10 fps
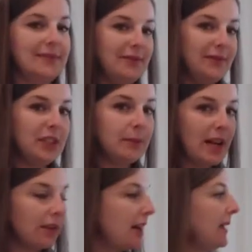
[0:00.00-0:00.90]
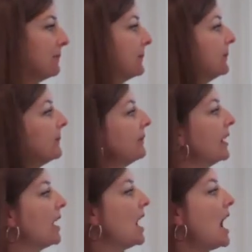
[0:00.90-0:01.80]
Feels better, right?
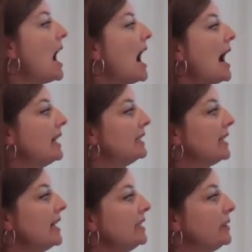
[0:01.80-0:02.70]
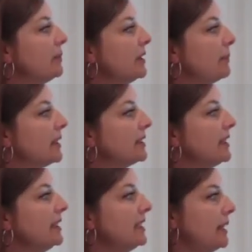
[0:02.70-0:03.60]
I decided to put the puzzle on
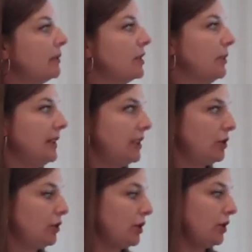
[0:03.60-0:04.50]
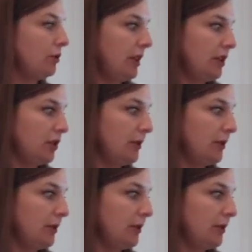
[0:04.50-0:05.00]
the table so my sister couldn't reach.